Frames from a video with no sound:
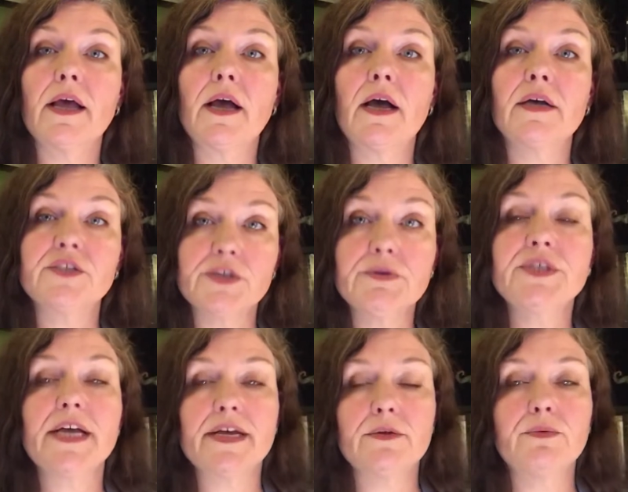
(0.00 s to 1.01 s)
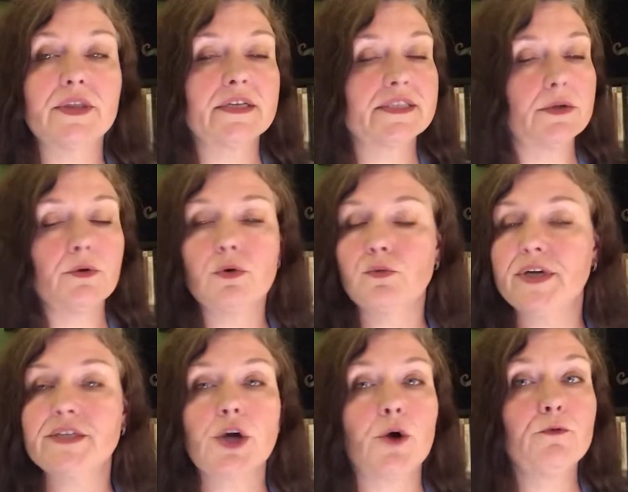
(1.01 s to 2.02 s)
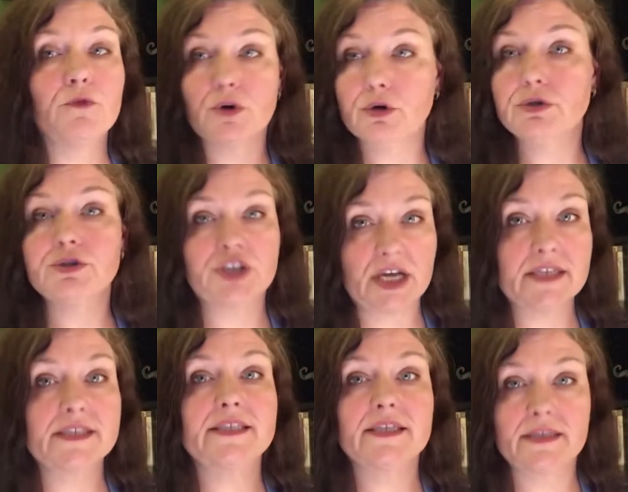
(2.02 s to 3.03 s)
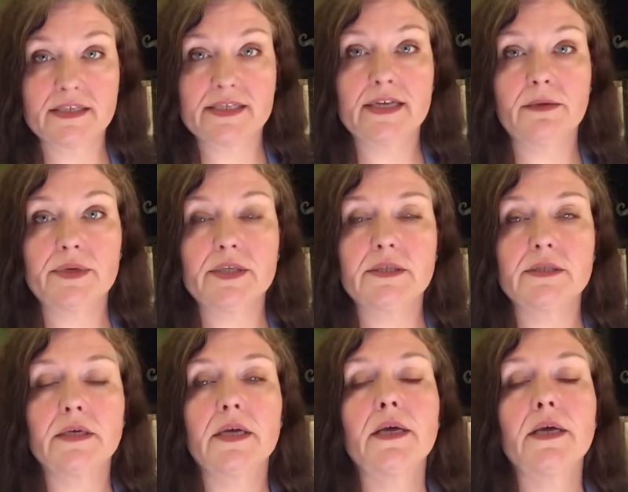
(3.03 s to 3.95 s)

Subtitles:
associated with a quiz over just the syllabus